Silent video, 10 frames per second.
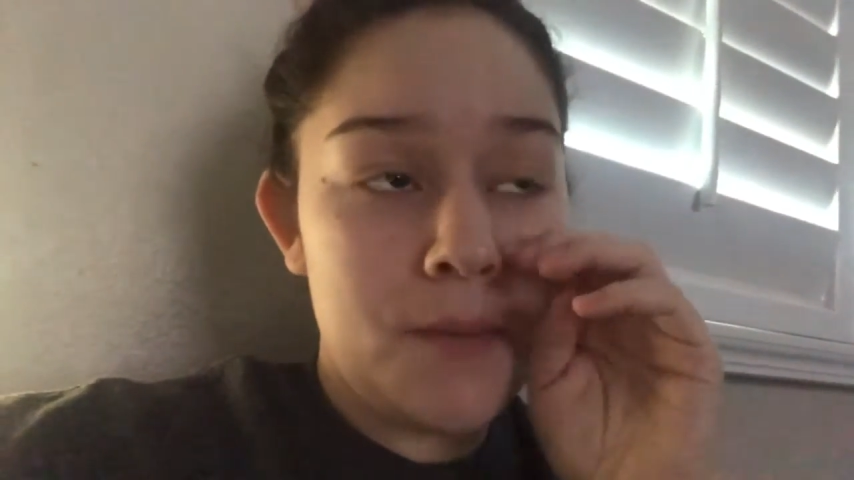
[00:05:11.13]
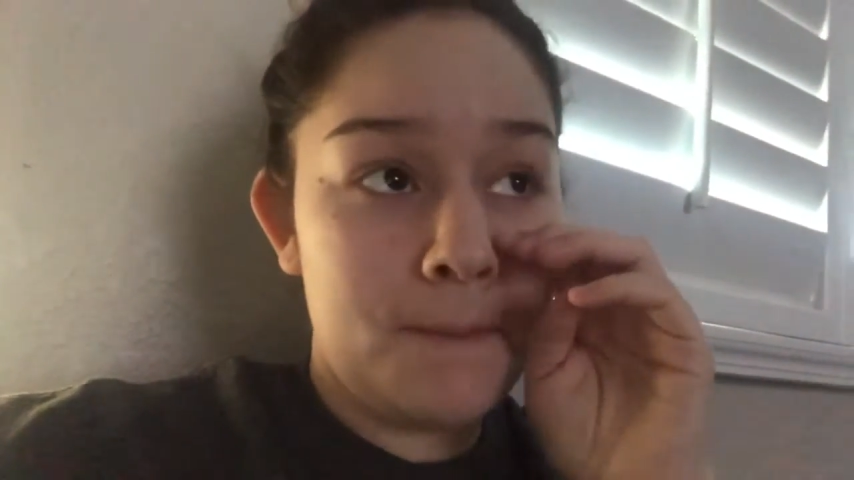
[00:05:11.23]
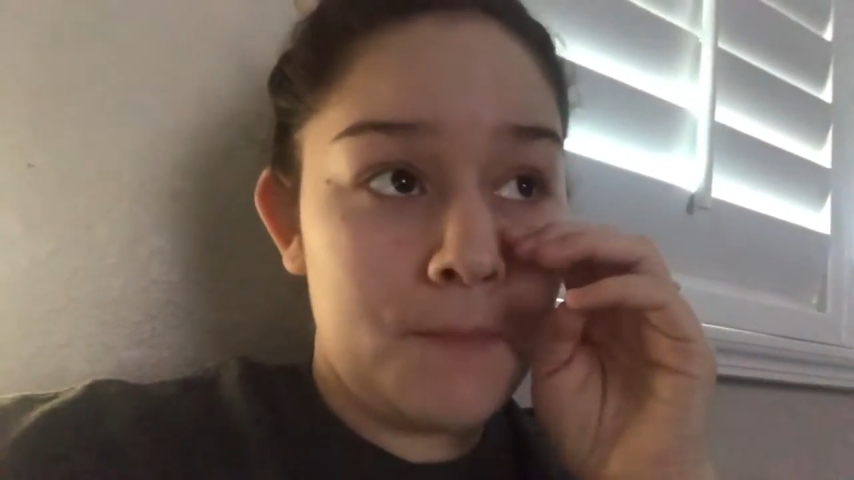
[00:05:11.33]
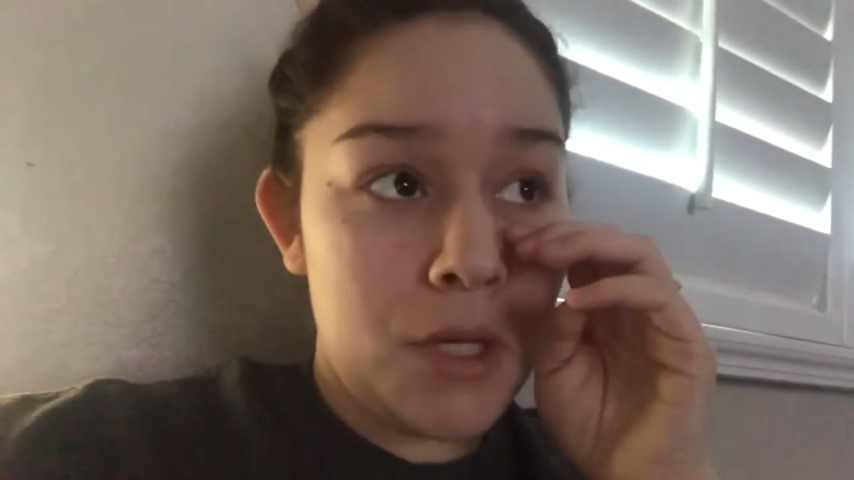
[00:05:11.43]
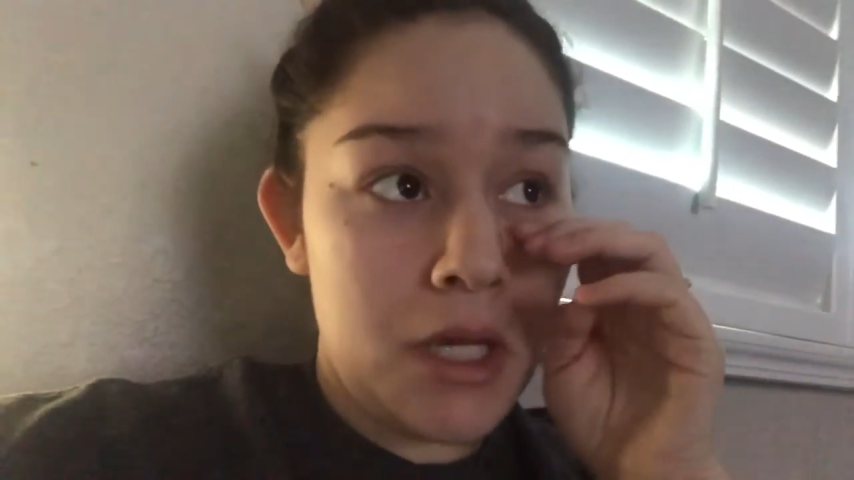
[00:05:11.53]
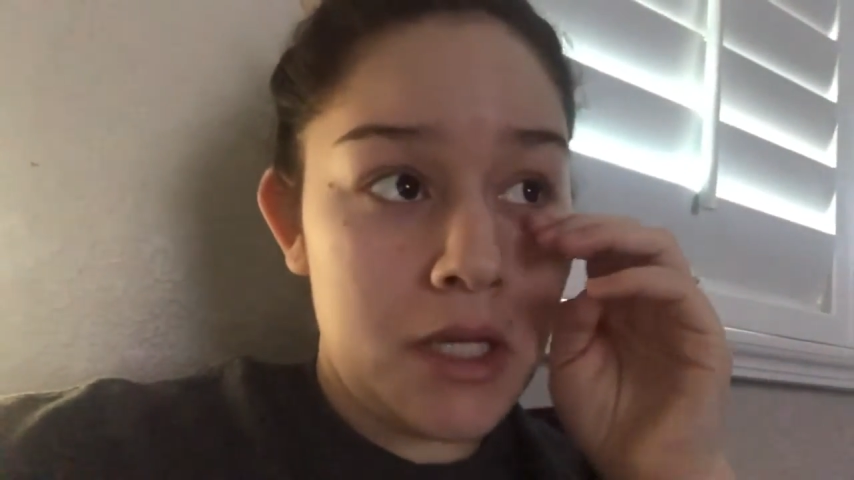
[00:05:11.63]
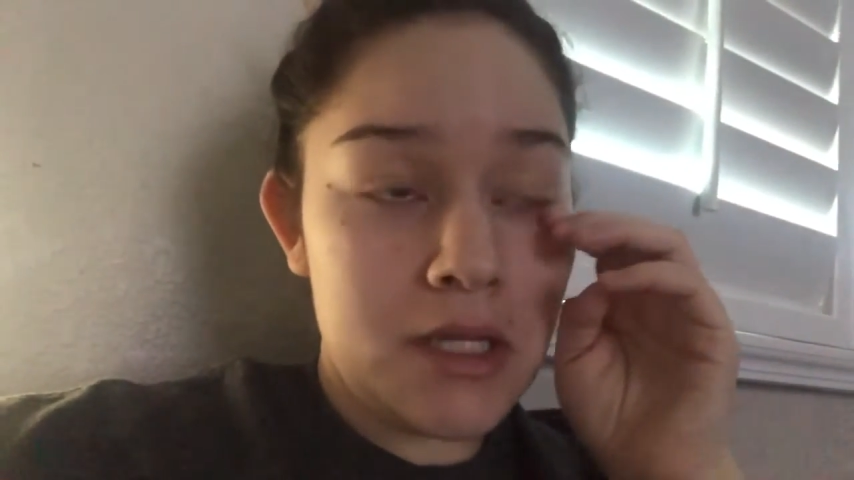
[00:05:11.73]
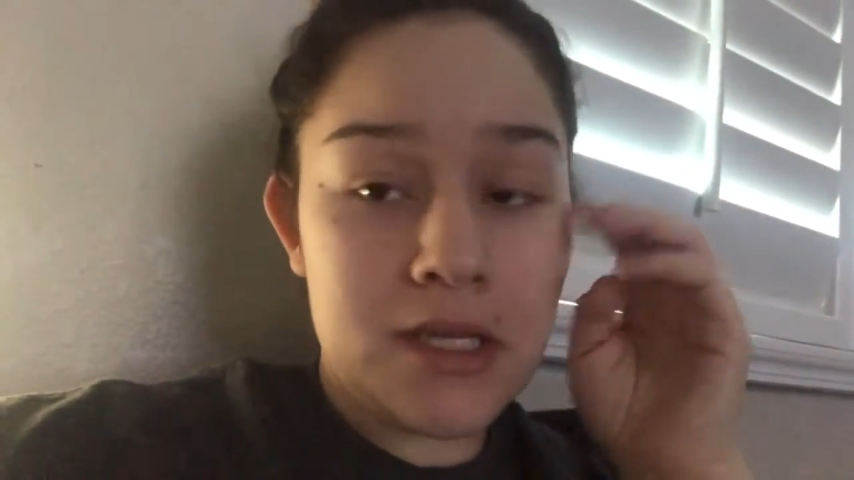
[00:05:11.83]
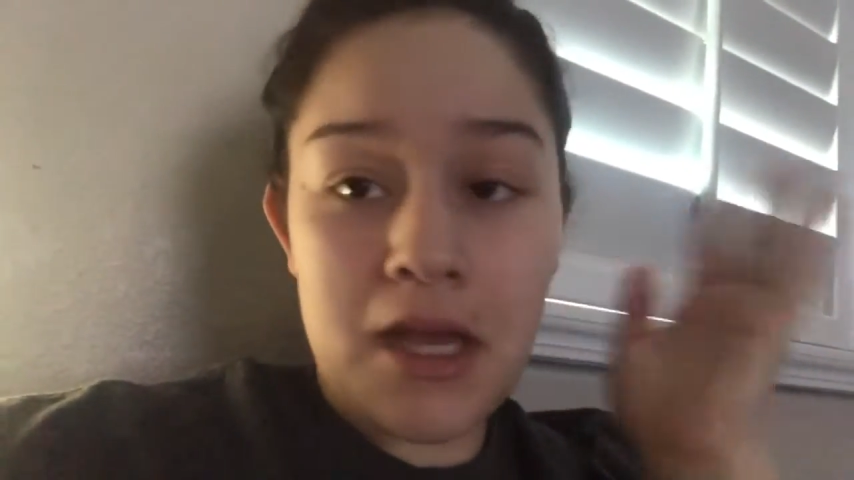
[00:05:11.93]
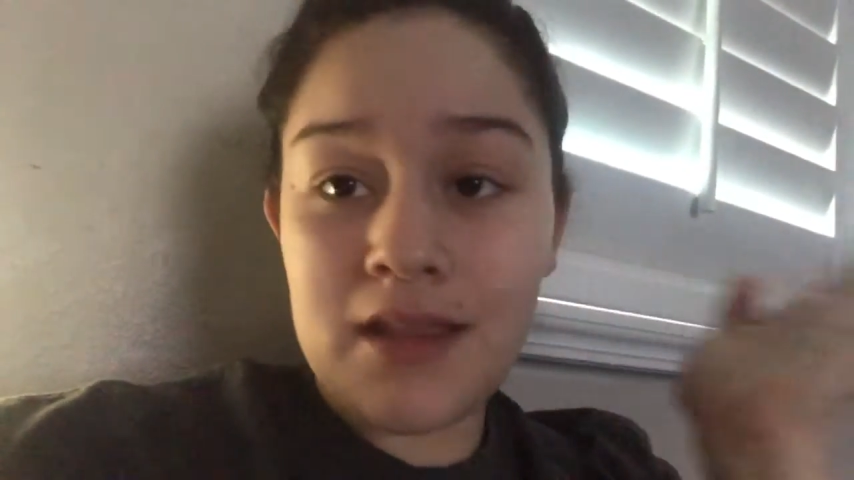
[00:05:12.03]
But
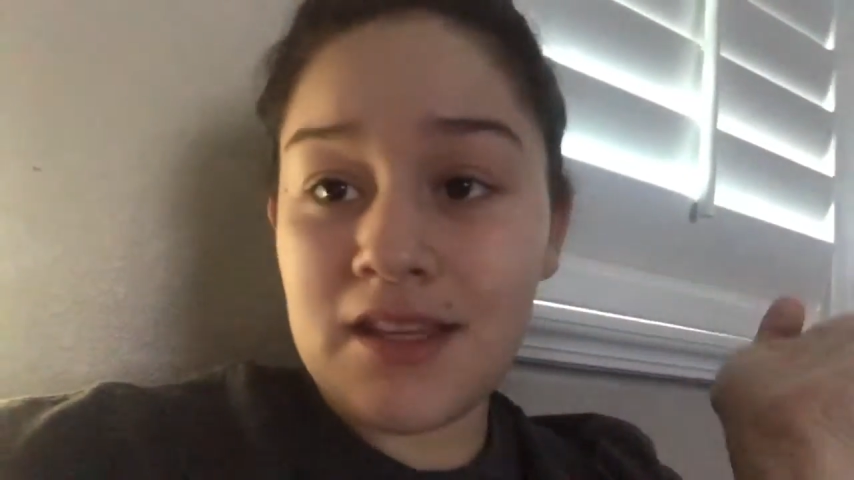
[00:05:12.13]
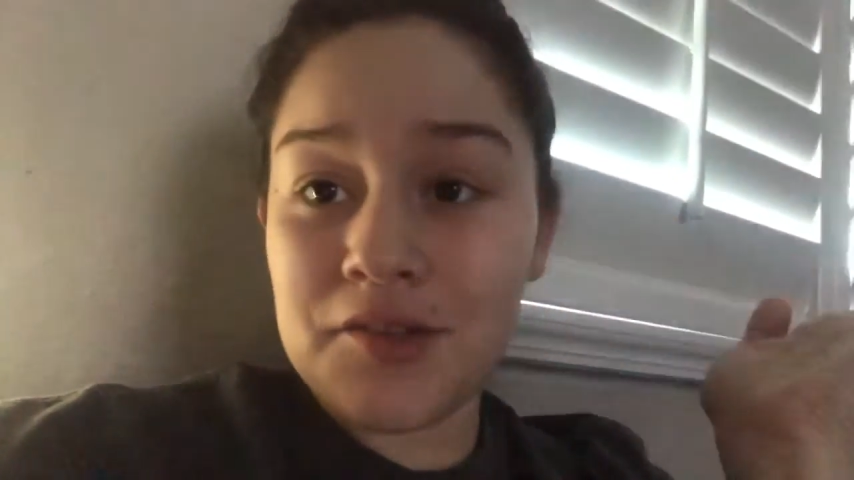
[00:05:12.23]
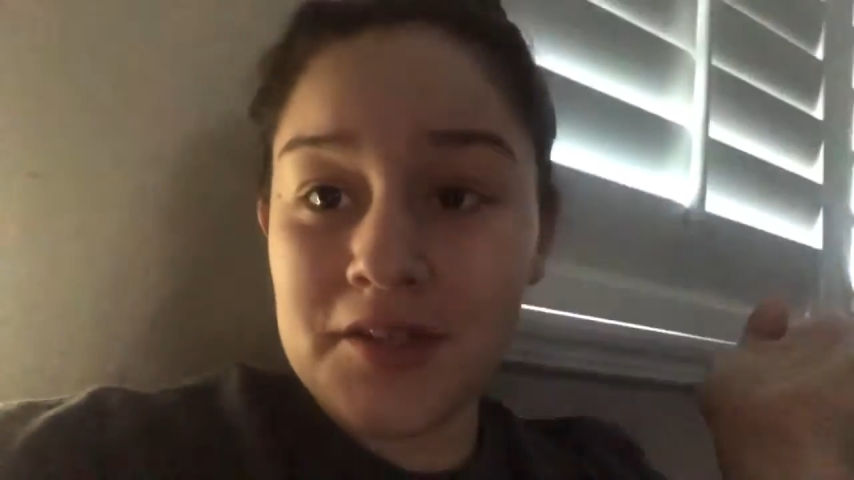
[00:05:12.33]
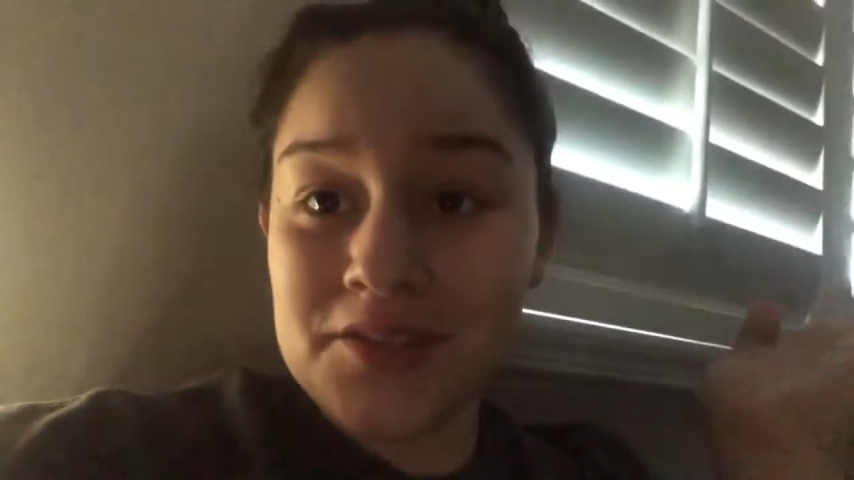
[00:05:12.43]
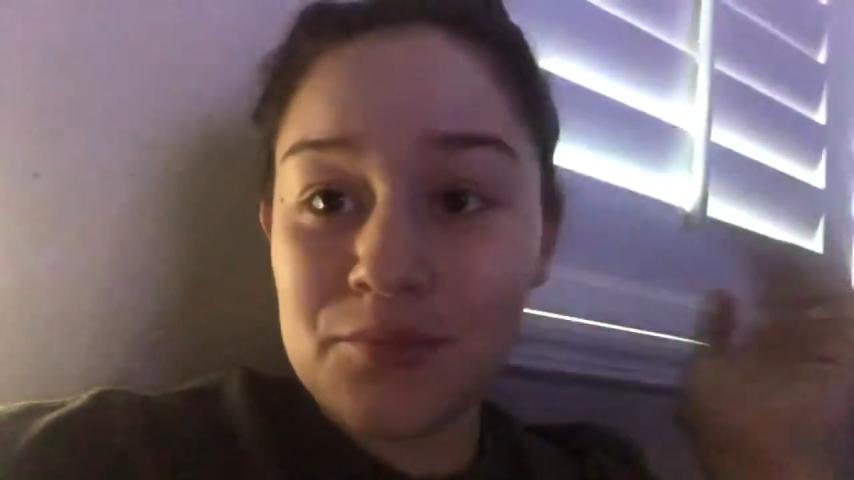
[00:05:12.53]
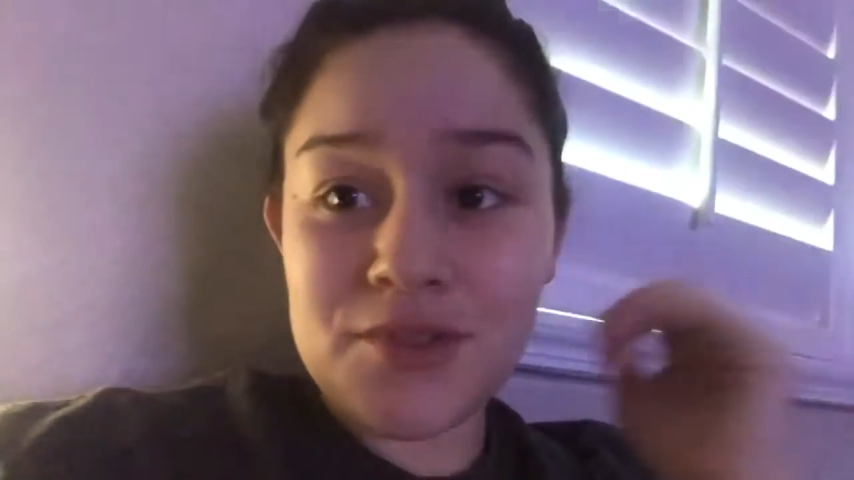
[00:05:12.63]
yeah, thank you guys so much